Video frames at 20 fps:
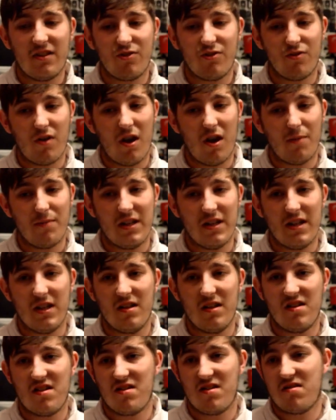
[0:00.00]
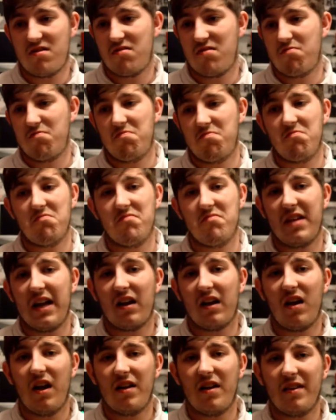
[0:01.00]
dramas,
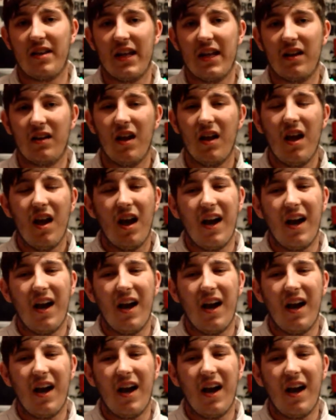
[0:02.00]
that kind of thing.